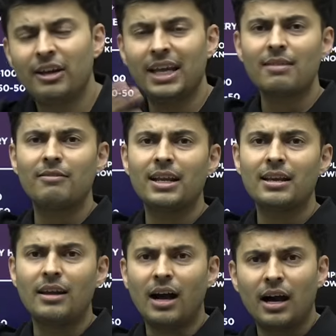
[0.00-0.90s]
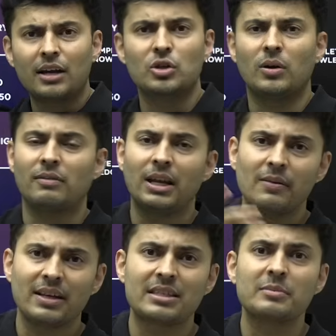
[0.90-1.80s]
very very large or very
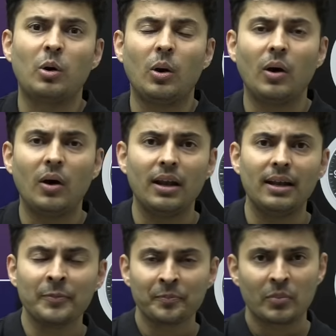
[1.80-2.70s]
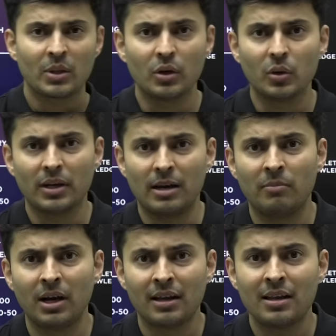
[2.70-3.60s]
very small you know
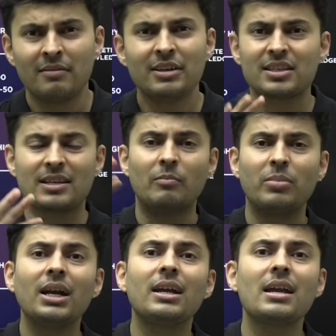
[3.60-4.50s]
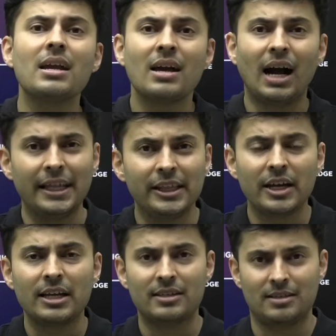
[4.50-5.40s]
number which is completely
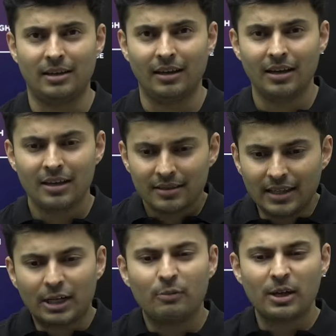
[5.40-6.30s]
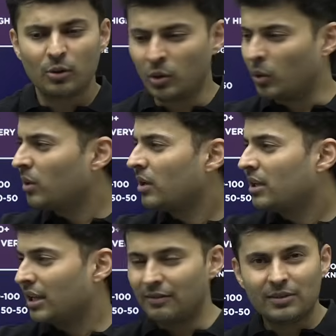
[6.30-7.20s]
unrealistic that way you know
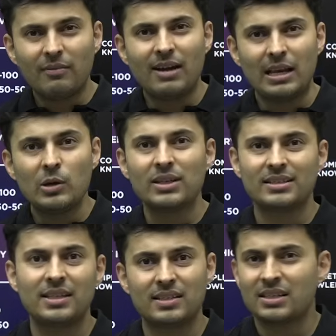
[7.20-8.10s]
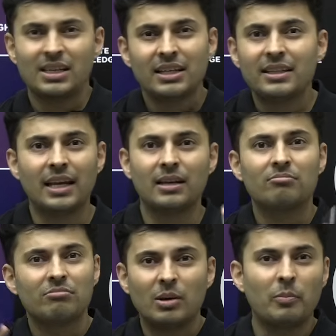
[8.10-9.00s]
if the value is this then
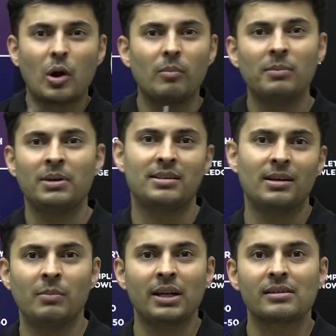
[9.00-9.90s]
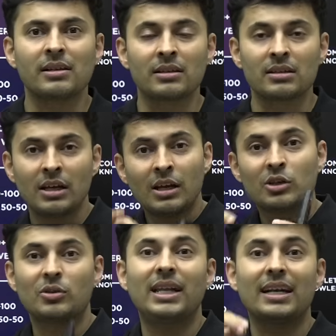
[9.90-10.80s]
the problem doesn't make sense
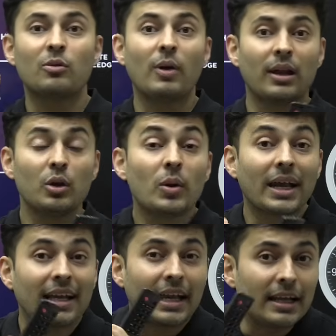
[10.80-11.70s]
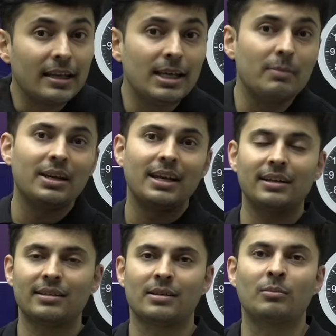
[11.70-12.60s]
so that way you can
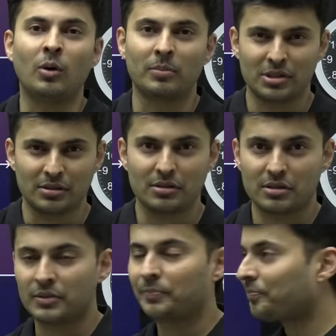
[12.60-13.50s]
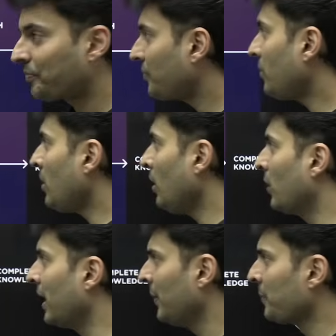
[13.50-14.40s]
eliminate some options
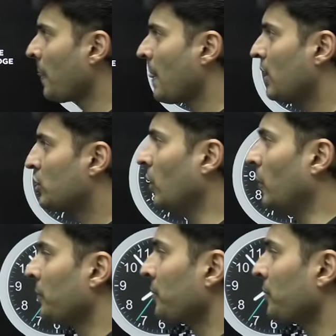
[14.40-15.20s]
okay so